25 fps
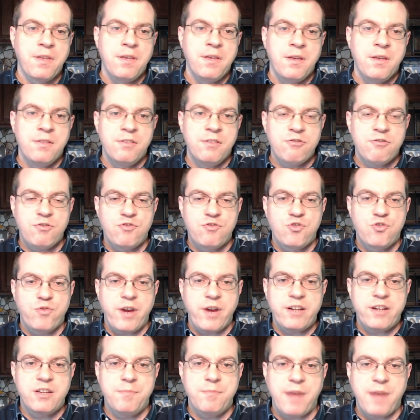This was
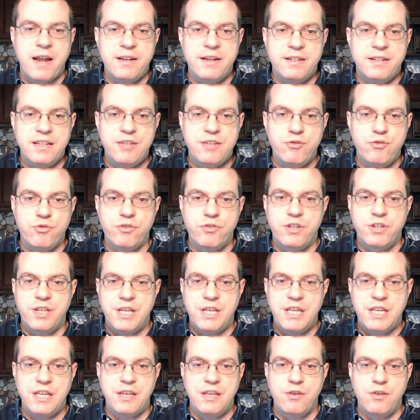directed by Lee
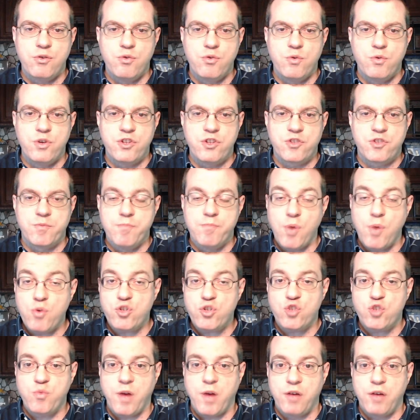Yoon-ki, who is
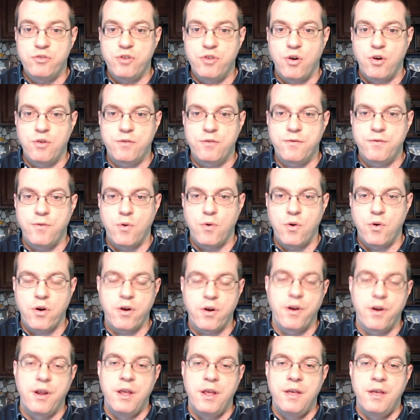most well known
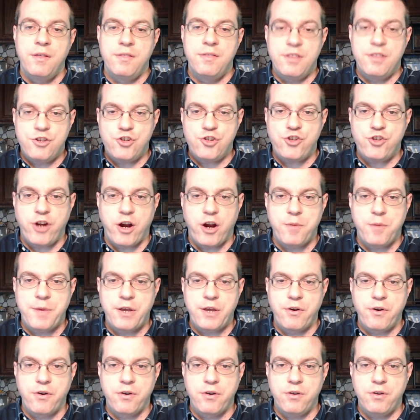for This Charming
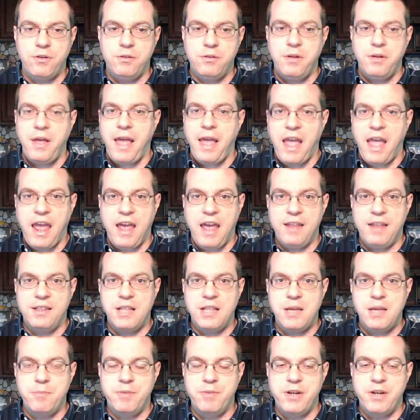Girl,
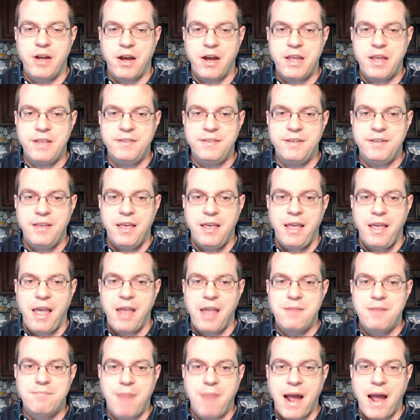Ad-Lib Night,
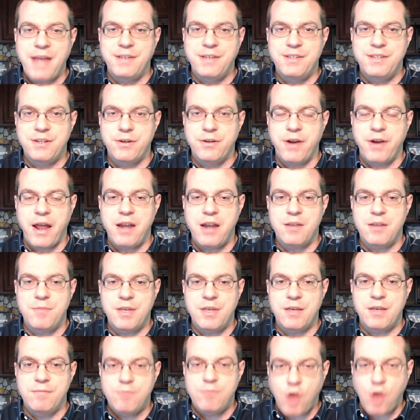and My Dear
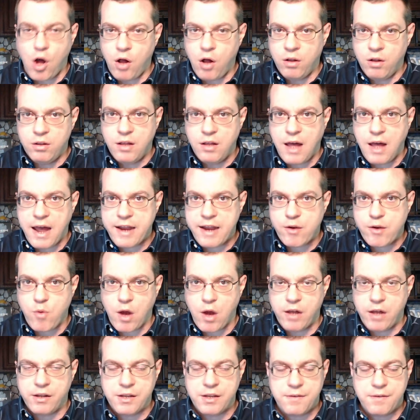Enemy, all high
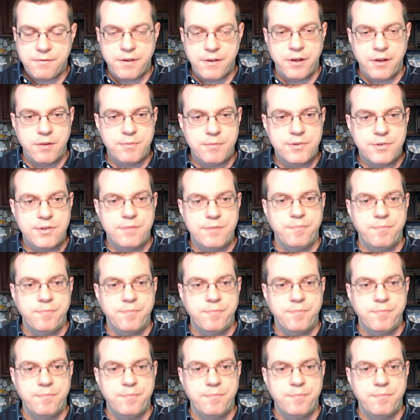quality films.